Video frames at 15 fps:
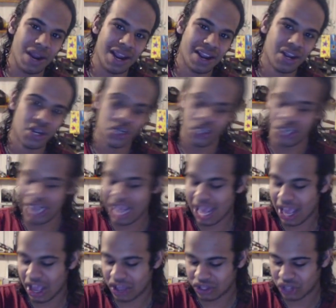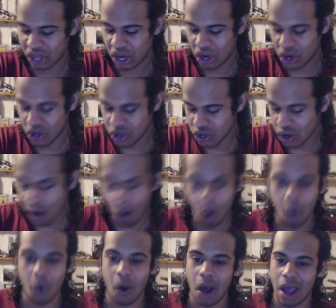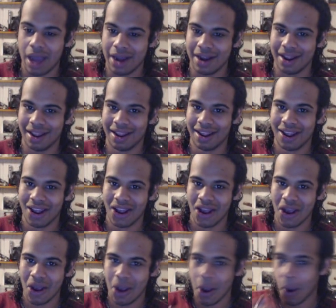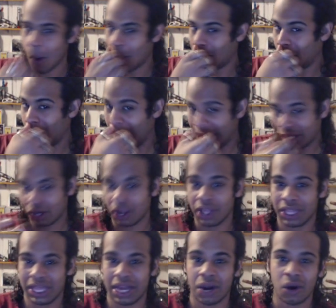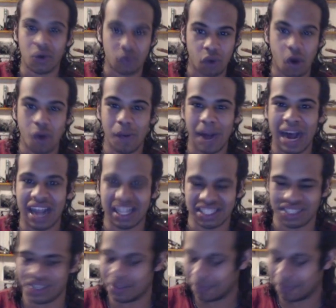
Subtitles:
She has no one with her other than her robots.